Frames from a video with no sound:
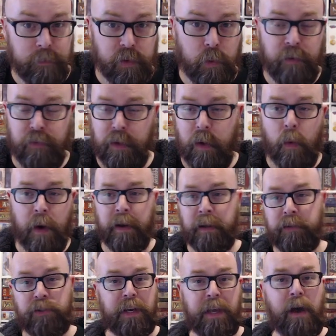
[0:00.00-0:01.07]
So if they want to
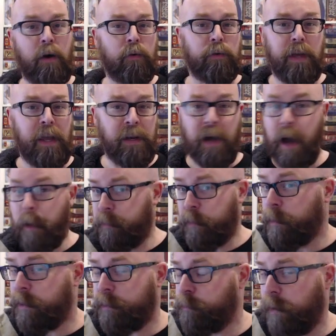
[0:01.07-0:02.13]
check out an
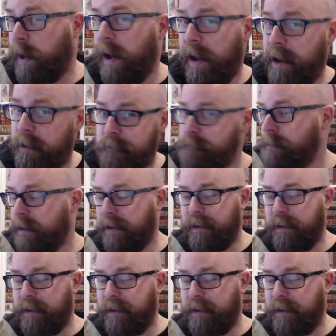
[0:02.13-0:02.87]
Optimus Prime